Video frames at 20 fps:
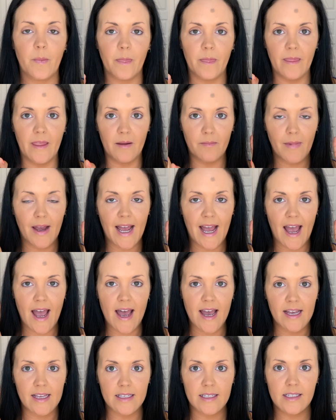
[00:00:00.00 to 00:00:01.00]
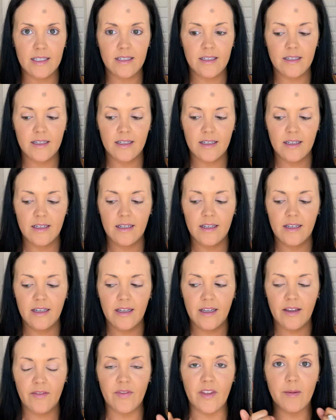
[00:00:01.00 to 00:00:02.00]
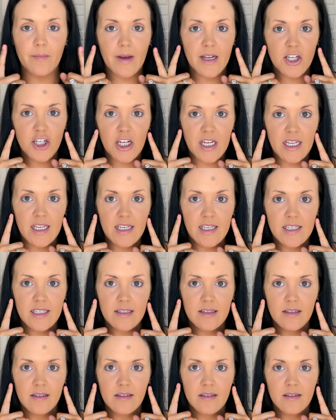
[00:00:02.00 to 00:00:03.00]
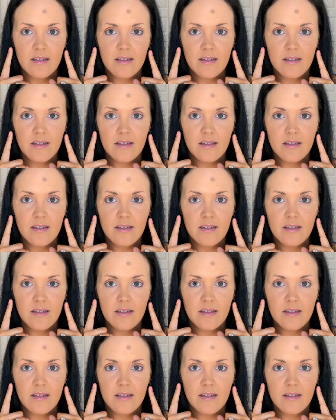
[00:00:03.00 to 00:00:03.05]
then my eyes, then my cheeks,